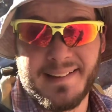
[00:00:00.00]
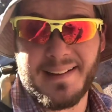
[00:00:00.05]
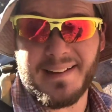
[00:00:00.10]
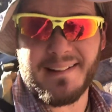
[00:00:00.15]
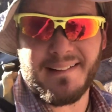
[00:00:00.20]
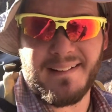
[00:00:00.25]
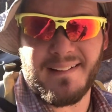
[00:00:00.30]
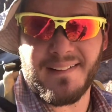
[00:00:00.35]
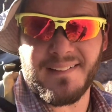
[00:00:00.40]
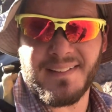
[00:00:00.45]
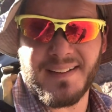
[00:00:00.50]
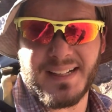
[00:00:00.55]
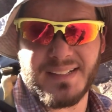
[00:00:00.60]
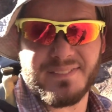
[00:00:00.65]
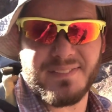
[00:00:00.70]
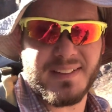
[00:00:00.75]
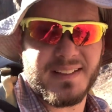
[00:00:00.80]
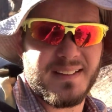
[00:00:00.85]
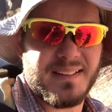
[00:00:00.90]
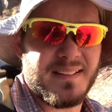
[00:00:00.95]
I don't know, I
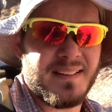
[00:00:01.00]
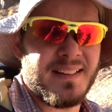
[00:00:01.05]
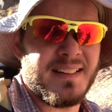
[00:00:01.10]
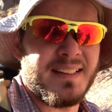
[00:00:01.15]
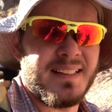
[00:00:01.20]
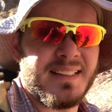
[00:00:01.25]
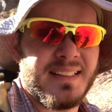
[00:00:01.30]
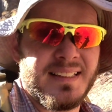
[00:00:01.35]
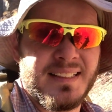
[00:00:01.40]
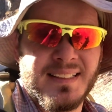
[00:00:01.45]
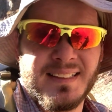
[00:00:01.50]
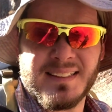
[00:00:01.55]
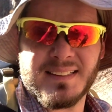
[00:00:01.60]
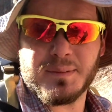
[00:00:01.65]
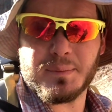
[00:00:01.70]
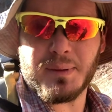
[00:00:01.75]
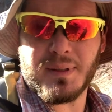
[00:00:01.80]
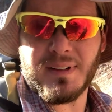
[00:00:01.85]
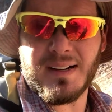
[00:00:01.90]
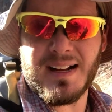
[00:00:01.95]
figured
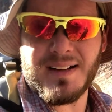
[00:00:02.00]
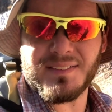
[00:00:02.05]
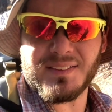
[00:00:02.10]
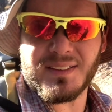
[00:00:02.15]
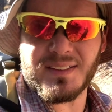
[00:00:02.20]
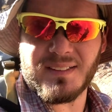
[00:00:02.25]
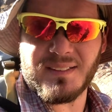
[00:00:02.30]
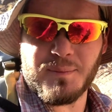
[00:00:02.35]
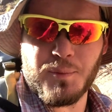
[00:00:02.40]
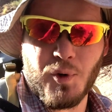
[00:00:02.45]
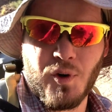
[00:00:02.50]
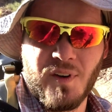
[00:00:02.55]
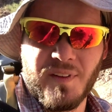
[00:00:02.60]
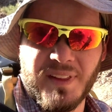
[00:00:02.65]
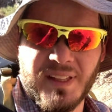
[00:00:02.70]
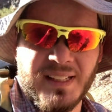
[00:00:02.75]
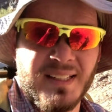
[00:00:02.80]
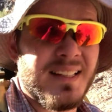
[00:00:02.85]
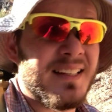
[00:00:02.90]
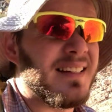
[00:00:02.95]
it's better have a little more
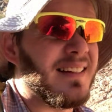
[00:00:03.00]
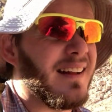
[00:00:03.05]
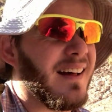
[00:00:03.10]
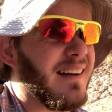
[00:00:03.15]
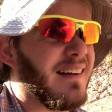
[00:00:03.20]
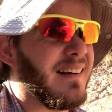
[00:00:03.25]
than not